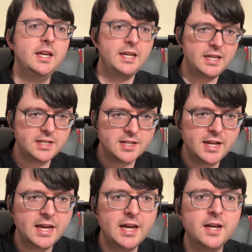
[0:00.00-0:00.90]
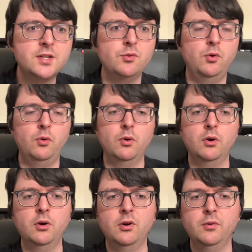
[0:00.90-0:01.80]
hinted at
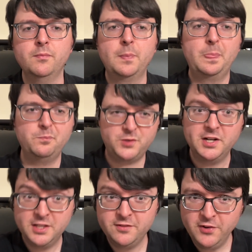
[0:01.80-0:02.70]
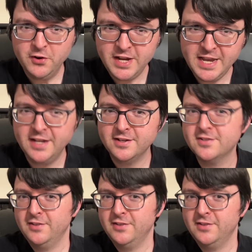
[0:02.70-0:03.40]
or done at the very end,